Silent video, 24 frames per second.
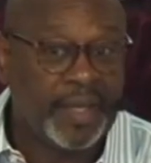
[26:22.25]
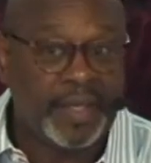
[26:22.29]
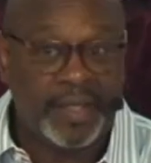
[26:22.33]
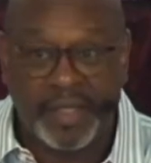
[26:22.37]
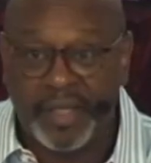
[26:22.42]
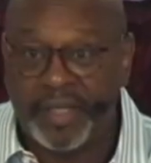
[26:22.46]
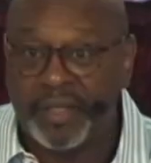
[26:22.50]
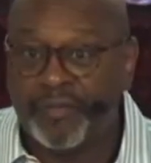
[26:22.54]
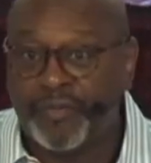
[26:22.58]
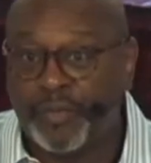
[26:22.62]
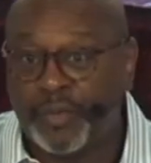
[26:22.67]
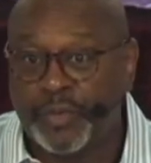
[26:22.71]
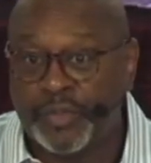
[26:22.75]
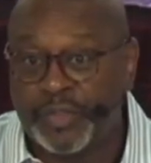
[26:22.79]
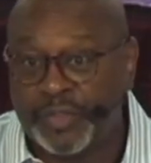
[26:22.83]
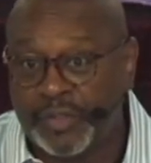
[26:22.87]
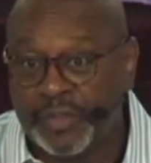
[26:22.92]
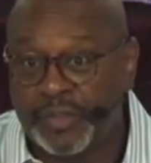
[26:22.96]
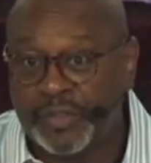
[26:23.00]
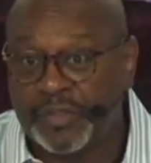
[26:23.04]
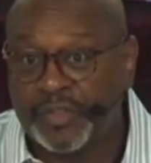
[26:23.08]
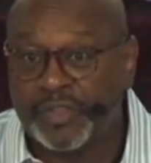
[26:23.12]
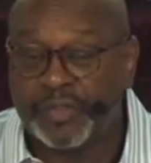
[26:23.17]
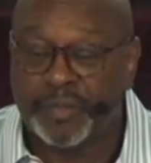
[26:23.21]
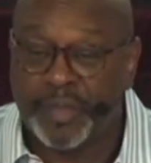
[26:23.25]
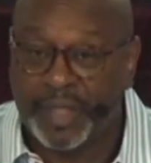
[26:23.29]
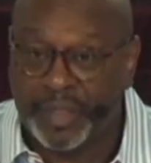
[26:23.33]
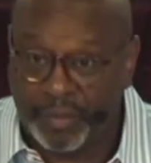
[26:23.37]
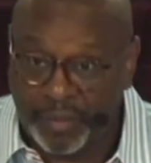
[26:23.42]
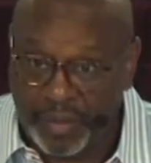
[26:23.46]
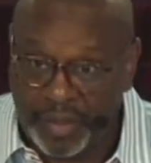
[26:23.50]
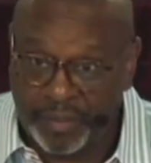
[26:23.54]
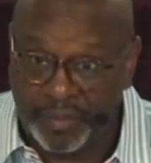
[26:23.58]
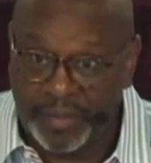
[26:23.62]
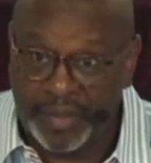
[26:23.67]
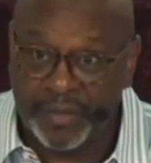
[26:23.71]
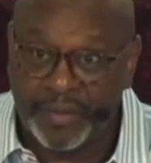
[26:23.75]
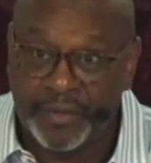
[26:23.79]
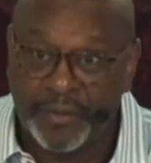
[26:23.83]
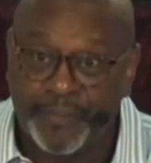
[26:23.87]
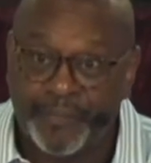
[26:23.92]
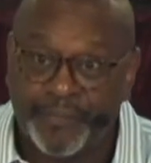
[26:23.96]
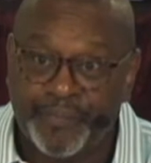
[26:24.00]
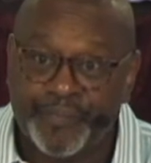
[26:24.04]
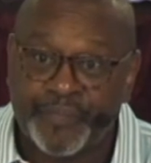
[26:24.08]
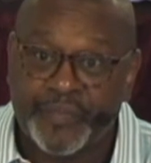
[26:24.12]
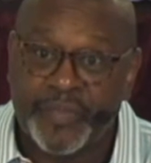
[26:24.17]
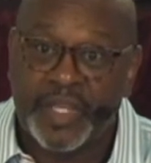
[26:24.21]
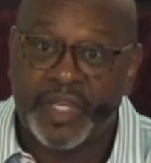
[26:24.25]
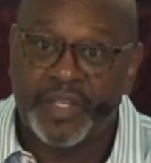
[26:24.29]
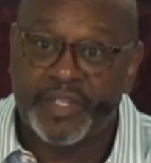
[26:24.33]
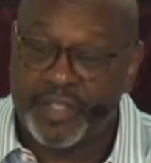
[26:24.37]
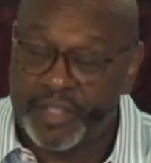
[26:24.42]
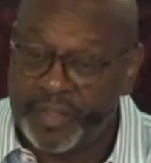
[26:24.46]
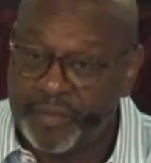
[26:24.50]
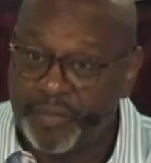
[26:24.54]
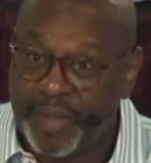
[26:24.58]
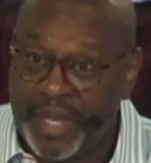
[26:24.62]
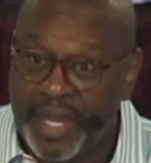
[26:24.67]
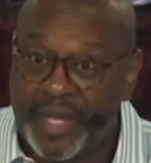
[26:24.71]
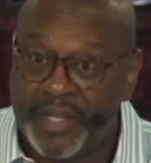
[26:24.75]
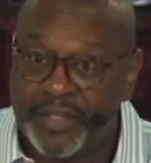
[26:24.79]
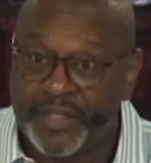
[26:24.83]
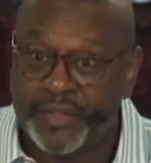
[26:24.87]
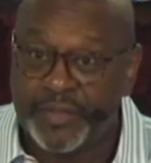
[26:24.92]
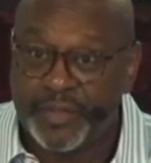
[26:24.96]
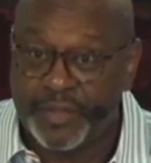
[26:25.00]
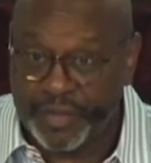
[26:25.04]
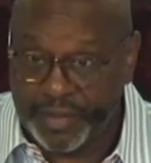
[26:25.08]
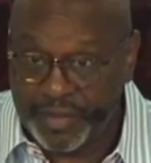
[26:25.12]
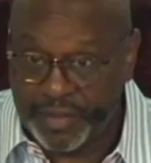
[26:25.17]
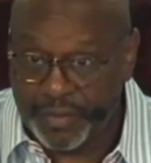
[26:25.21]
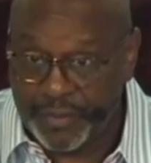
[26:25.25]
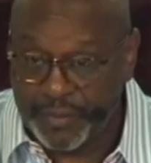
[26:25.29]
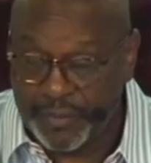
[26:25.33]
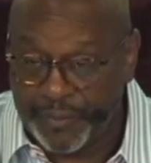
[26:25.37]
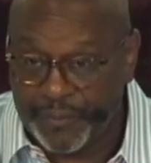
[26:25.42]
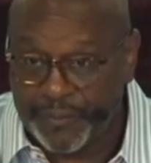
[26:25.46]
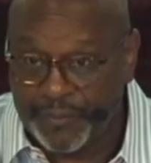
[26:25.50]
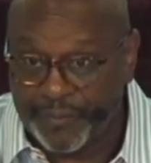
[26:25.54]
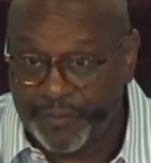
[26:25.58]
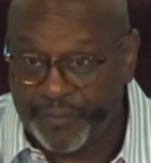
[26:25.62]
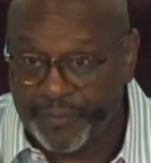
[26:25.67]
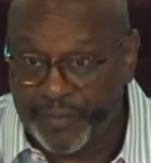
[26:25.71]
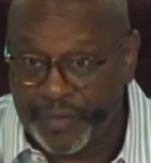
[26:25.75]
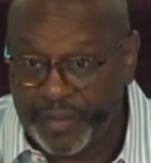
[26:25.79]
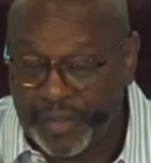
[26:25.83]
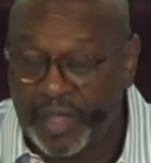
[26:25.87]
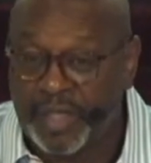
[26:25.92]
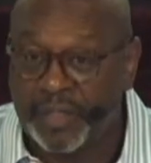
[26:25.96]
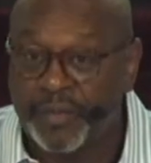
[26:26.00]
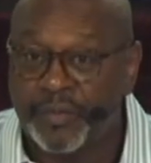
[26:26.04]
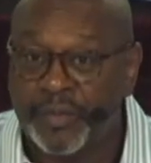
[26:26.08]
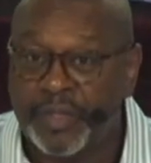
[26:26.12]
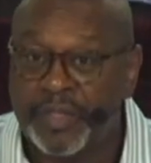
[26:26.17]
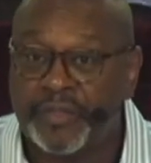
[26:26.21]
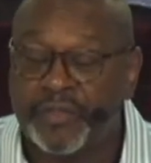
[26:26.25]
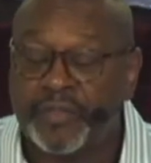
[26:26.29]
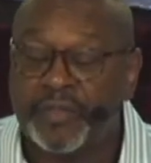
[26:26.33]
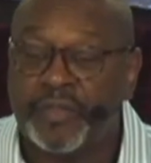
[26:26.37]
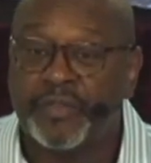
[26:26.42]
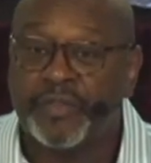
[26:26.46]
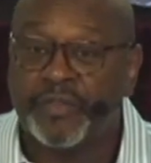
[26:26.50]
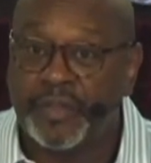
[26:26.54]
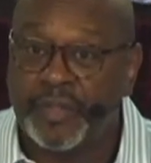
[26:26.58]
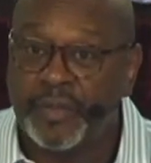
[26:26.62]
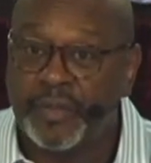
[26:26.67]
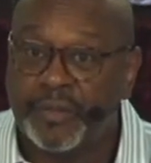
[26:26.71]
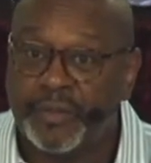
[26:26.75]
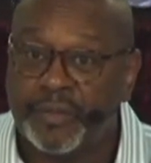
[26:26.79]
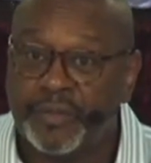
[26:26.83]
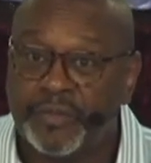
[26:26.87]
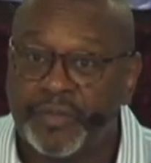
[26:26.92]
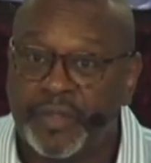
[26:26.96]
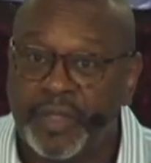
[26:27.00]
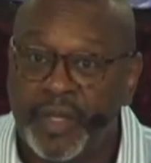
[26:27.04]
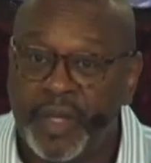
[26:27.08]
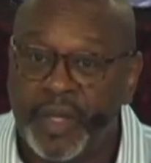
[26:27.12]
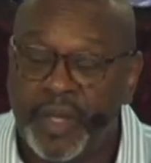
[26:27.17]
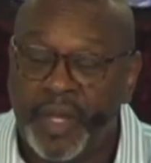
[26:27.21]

He had 4 churches. My grandmother, she pastored 2. God rest their souls.